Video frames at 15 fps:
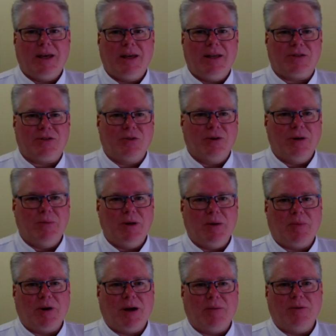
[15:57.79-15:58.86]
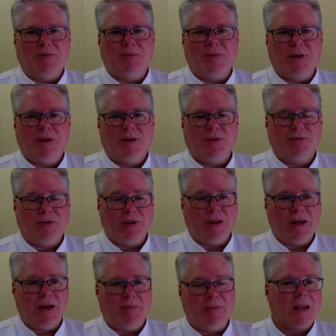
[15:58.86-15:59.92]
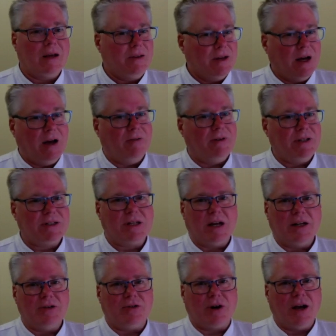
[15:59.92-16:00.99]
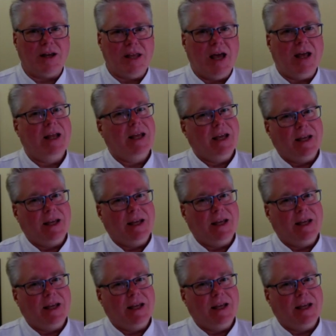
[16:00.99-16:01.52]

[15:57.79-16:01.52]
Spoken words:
is going to be a problem for them. The oven is not dry yet.